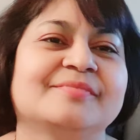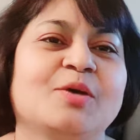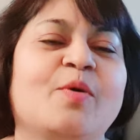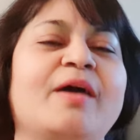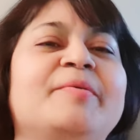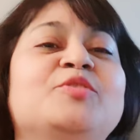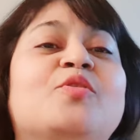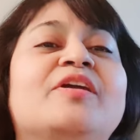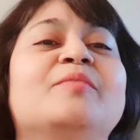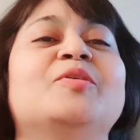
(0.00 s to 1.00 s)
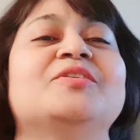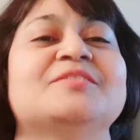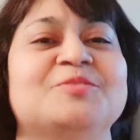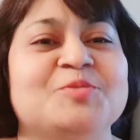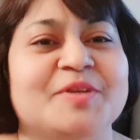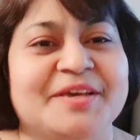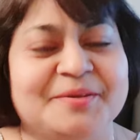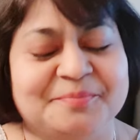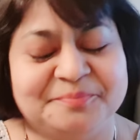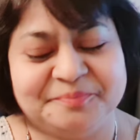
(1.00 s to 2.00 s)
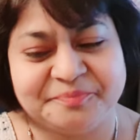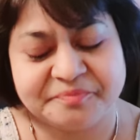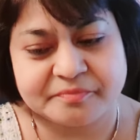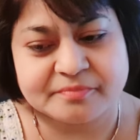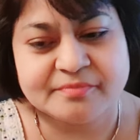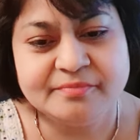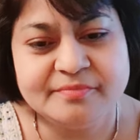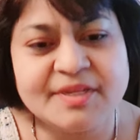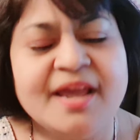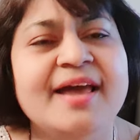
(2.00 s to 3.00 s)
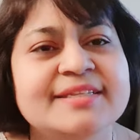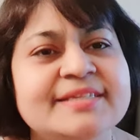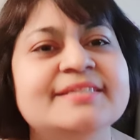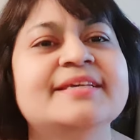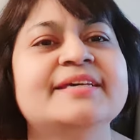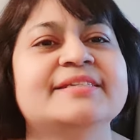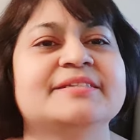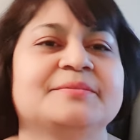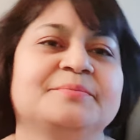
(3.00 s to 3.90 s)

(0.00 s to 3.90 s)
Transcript: Why am I talking about this today? As I said,